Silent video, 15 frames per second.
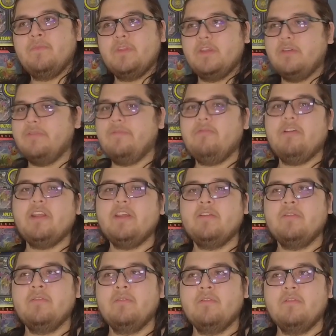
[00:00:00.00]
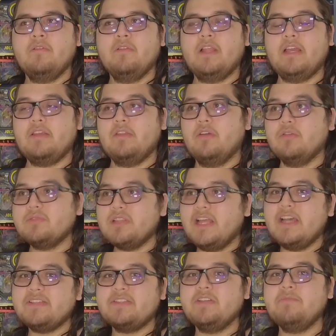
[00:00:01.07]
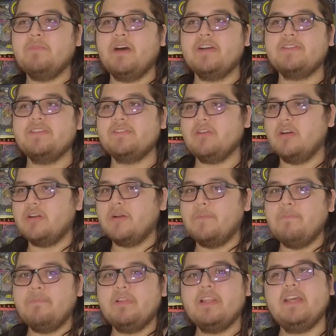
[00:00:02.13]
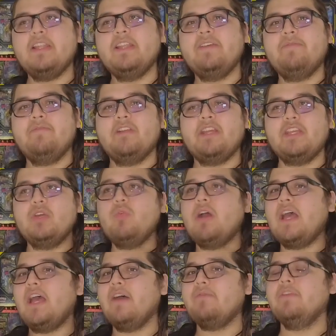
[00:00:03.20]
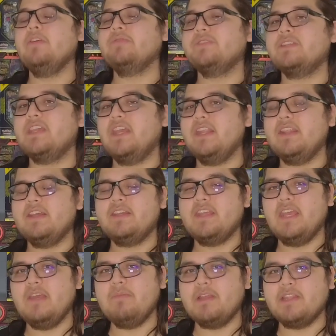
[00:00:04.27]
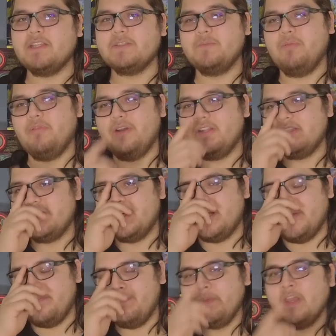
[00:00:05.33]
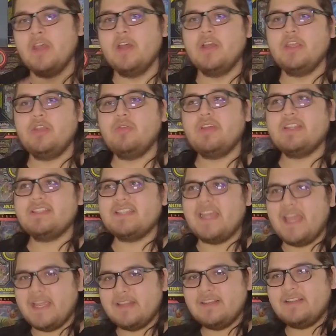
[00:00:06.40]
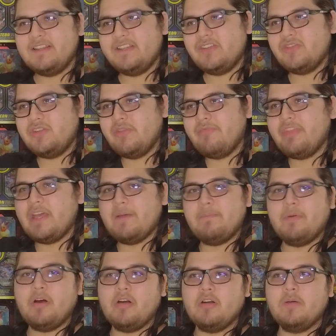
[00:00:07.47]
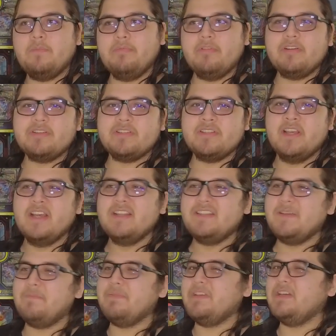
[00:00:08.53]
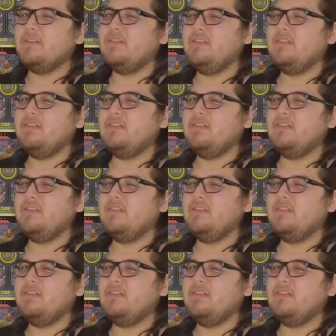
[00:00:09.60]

you're free. Like those last two boxes are completely free. You have no skin in the game at this point in time. You can technically shift that bar upwards to be a